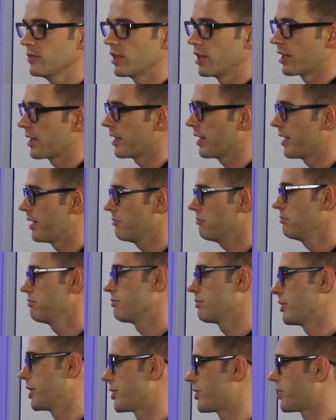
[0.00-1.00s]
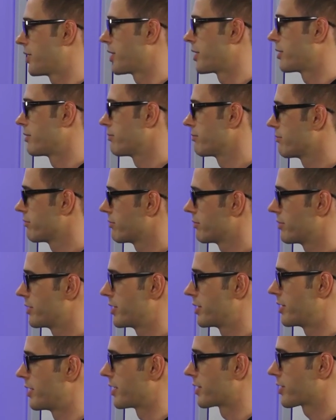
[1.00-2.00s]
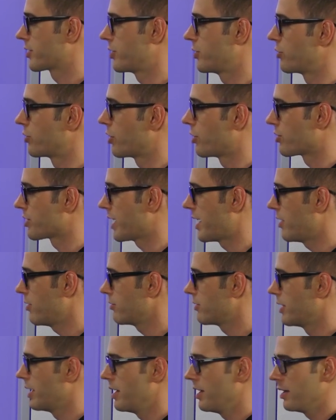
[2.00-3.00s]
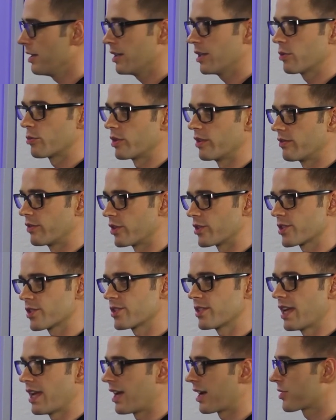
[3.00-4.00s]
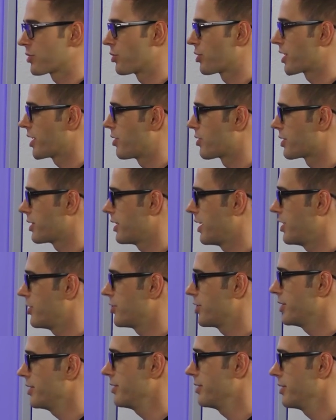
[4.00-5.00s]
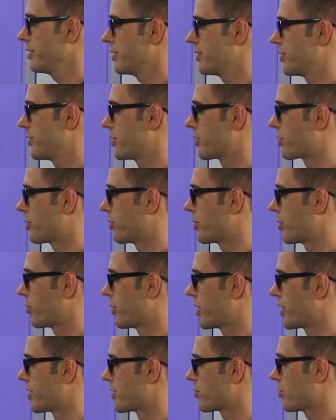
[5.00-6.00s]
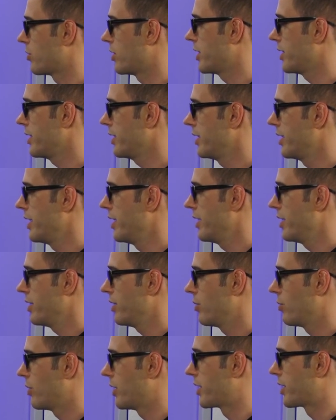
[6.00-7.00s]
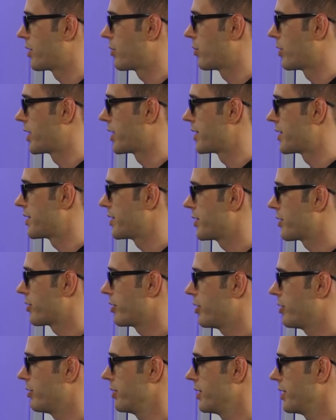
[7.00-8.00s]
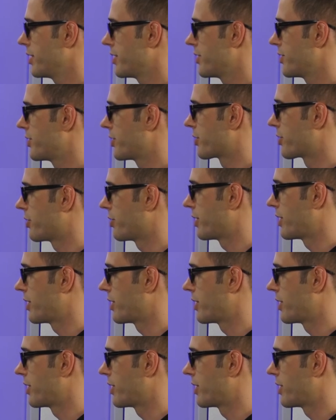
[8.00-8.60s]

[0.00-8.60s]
Again, let's say disk 2 goes out. It reverses that XOR calculation. 0 and 1 is 1, 1 and 1 is 0, 0